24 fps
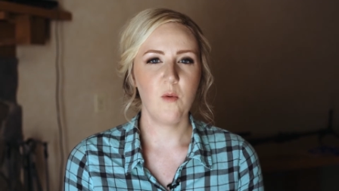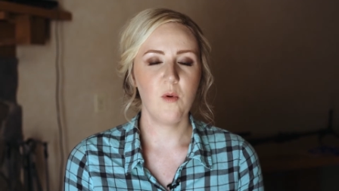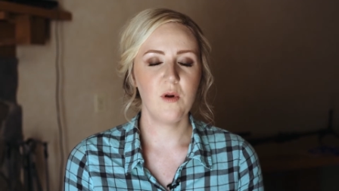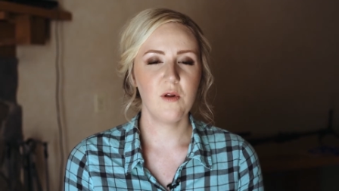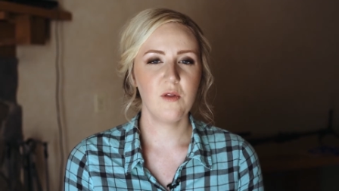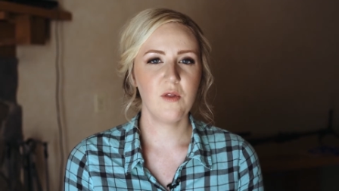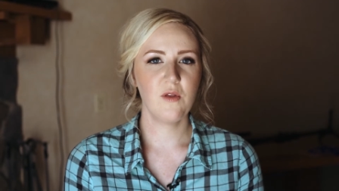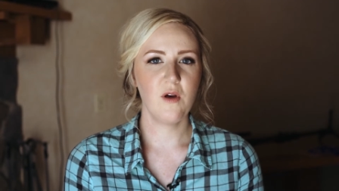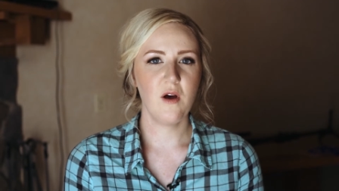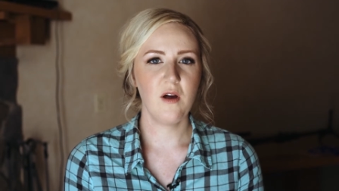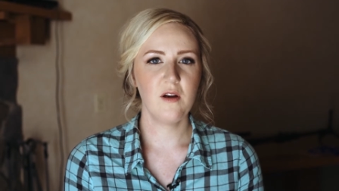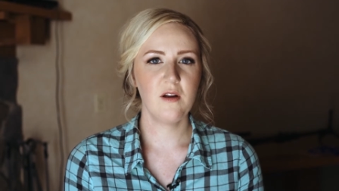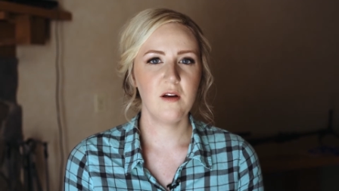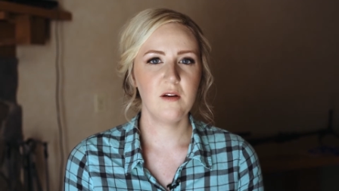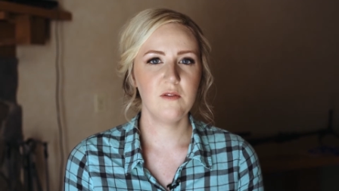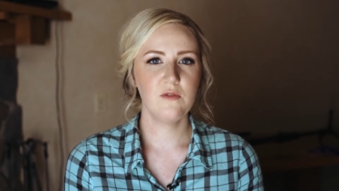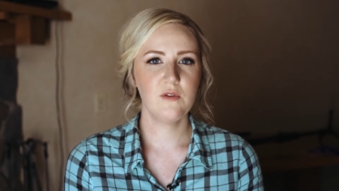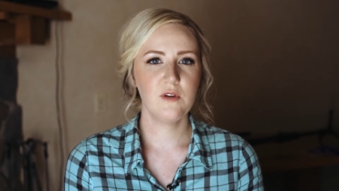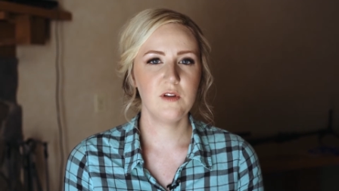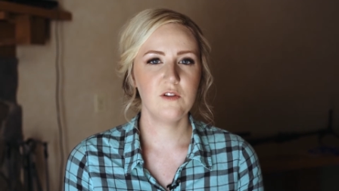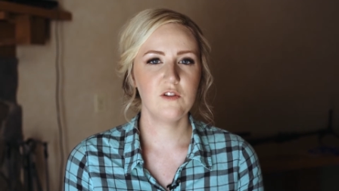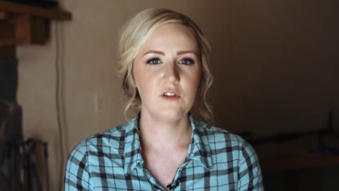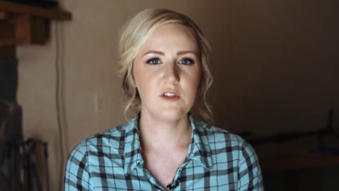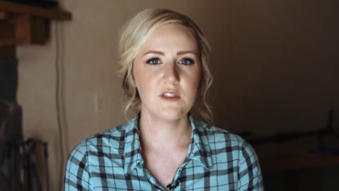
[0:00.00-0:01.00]
would have thought of.
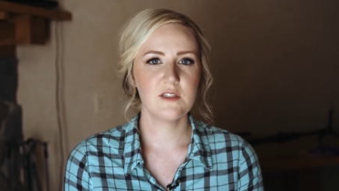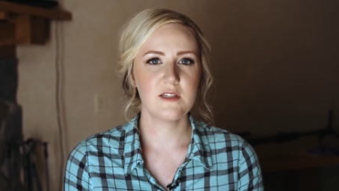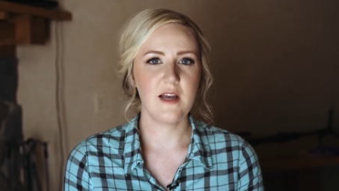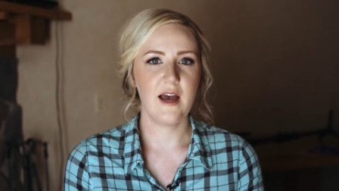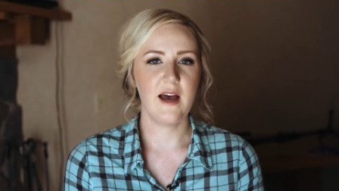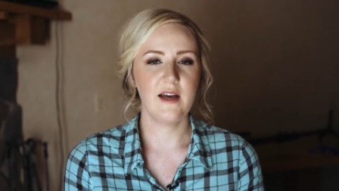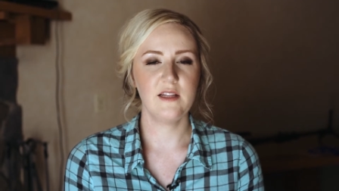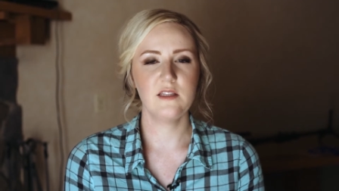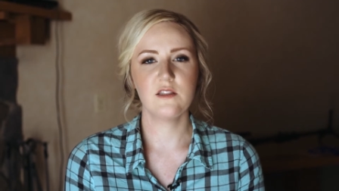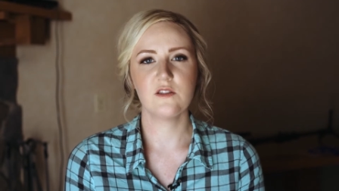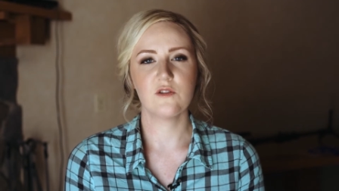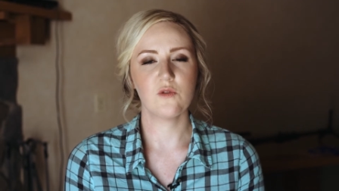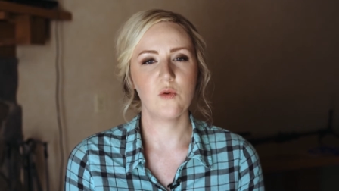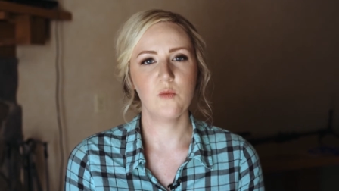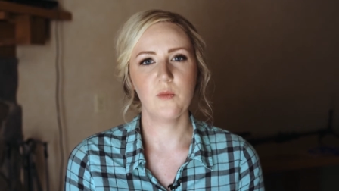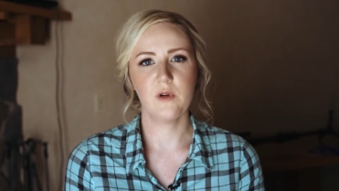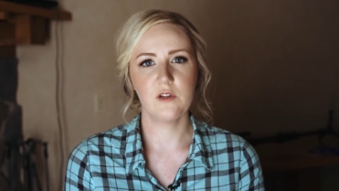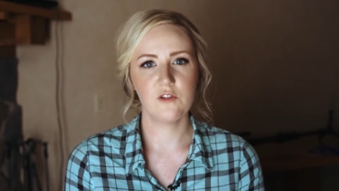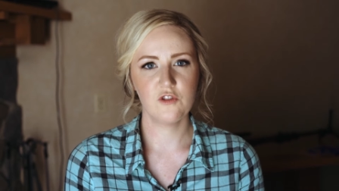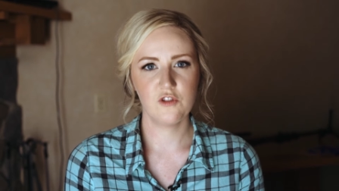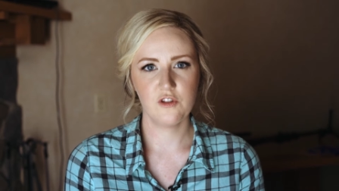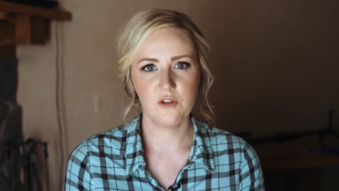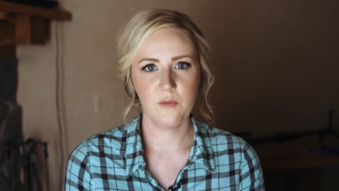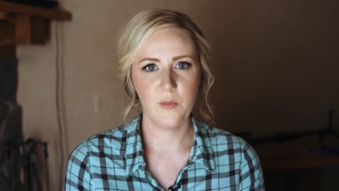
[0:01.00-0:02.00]
He just adds so
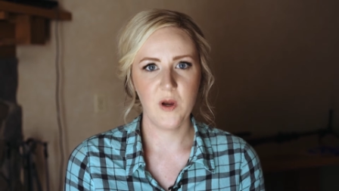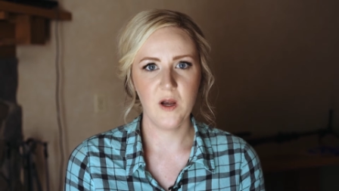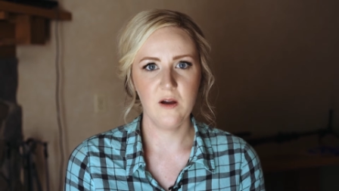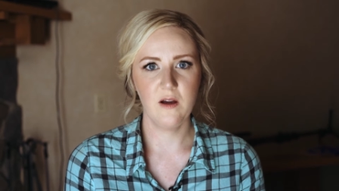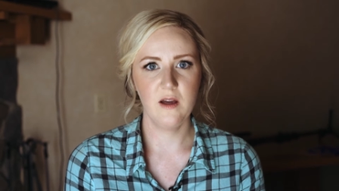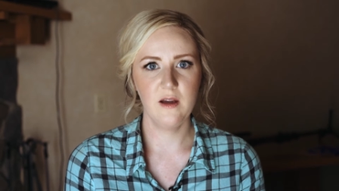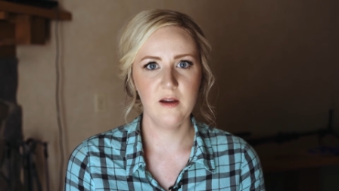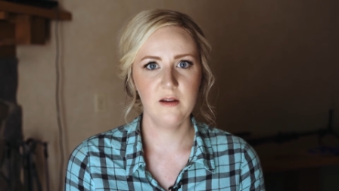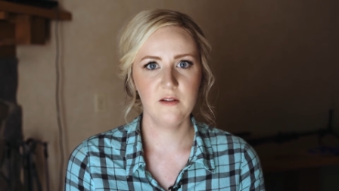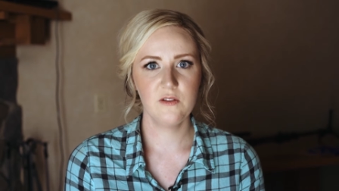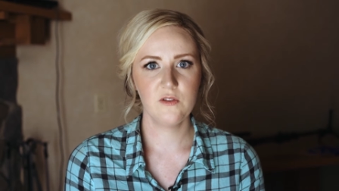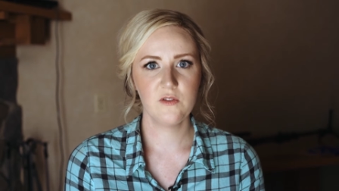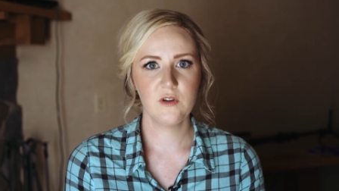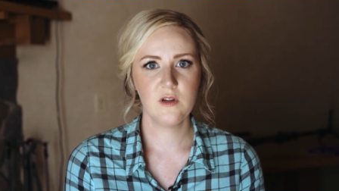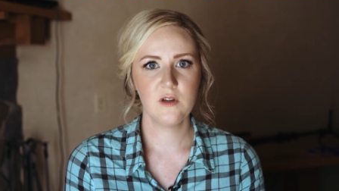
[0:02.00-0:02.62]
much to my life.